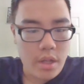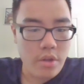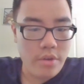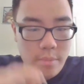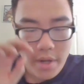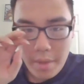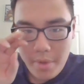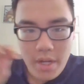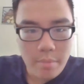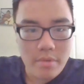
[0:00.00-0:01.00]
Hello, everybody.
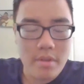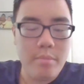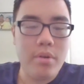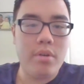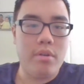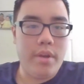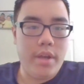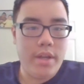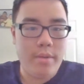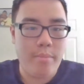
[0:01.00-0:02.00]
My name is Sunpo,
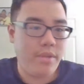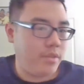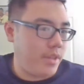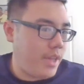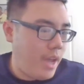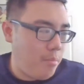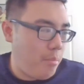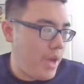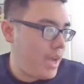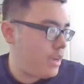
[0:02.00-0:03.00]
and basically, I
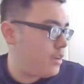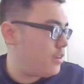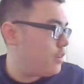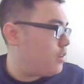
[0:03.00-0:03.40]
am back